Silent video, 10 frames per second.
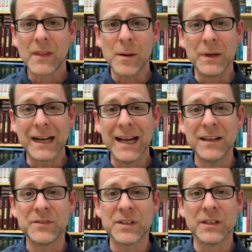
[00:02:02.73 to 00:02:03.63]
But kind
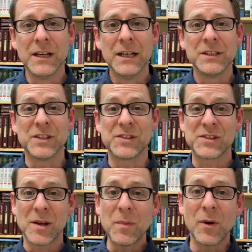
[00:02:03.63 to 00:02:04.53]
of to
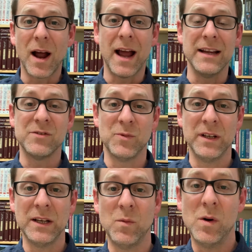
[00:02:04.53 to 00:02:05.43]
summarize
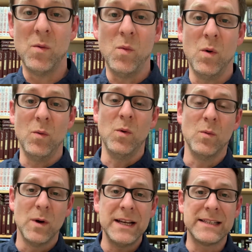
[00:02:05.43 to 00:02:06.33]
really
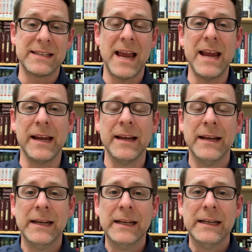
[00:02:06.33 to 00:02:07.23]
what it's saying,
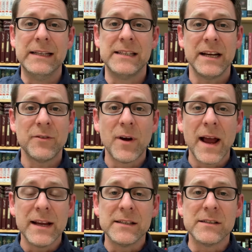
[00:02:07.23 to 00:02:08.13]

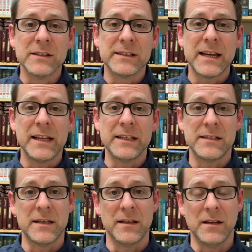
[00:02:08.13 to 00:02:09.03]
Zechariah is saying,
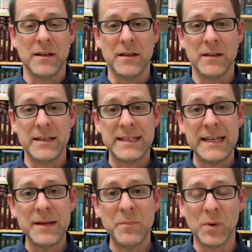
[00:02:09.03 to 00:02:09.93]
listen, the
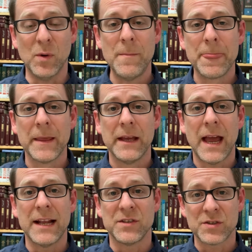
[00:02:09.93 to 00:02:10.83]
temple
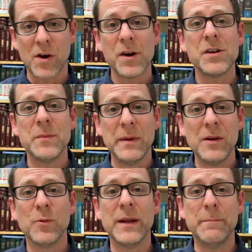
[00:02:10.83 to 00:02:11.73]
had started to
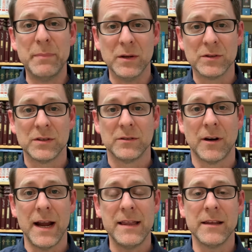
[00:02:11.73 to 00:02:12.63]
be rebuilt,
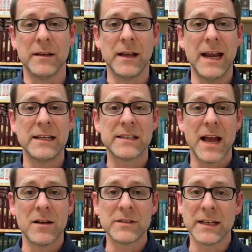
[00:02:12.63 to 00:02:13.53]
right? The
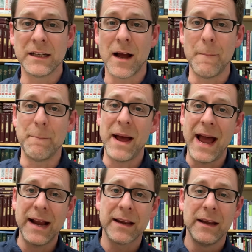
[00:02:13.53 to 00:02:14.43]
exiles had come
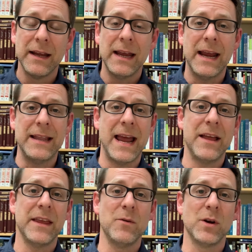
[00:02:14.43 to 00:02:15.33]
back, and
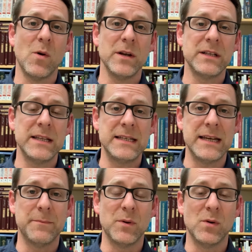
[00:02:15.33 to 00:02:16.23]
now they were going to the
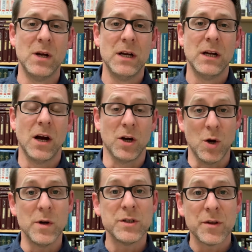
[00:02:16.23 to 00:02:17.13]
temple, or
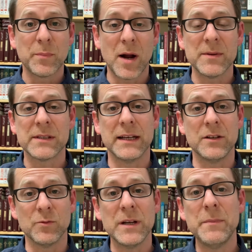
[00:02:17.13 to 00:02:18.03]
going to the promised land
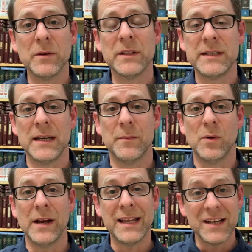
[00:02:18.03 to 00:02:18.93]
to rebuild the
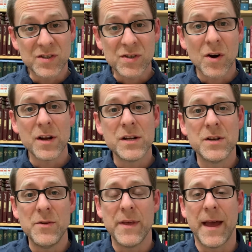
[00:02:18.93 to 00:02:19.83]
temple, and they had started to
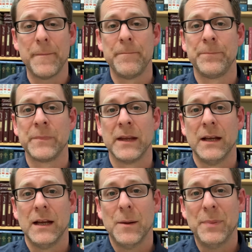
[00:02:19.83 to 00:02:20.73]
do that.
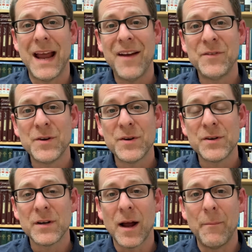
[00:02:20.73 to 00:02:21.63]
But
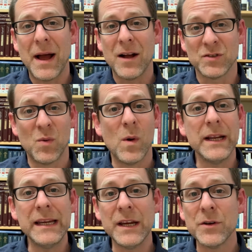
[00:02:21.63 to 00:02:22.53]
after about
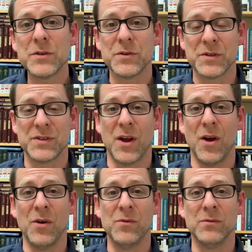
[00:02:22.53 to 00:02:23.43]
20 years or
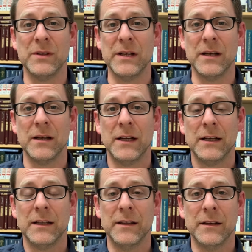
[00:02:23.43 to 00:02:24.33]
so,
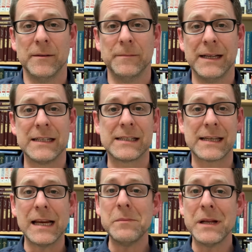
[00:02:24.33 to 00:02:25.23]
the
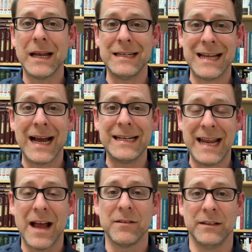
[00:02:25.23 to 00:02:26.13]
excitement had died
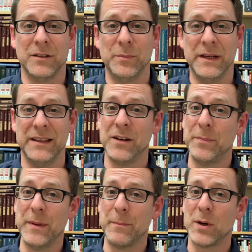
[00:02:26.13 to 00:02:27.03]
down a little bit. There had
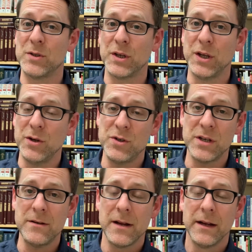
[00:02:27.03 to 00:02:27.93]
been
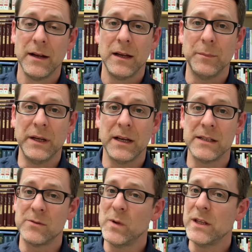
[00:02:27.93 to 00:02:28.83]
persecution
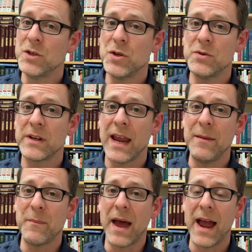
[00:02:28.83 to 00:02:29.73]
because when the Jews
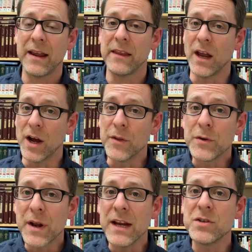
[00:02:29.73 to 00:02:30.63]
came back, the
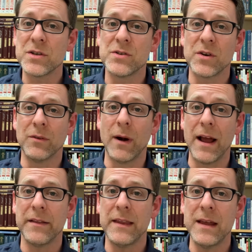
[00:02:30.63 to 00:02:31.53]
other nations
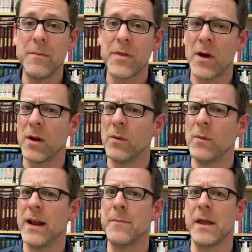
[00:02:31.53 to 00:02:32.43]
around them thought, well,
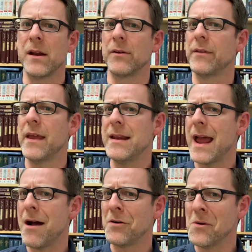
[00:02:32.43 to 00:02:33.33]
wait a minute, are they
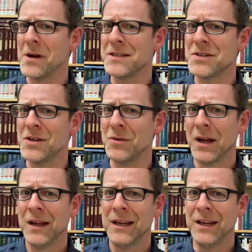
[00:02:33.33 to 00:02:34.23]
now going to,
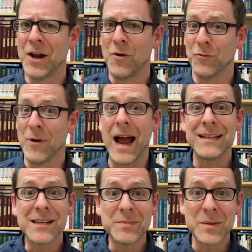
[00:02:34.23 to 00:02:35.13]

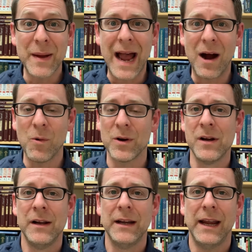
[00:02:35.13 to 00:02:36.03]
rise up to power
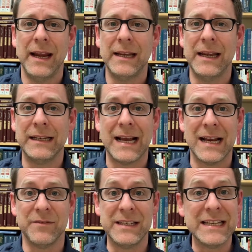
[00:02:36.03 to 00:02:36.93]
and
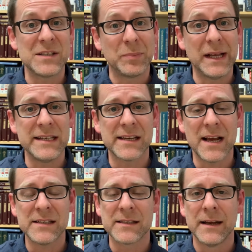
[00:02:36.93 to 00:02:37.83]
kind of displace
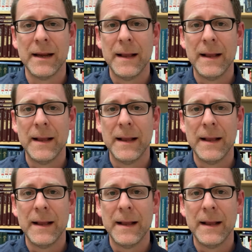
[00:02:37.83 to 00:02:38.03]
us?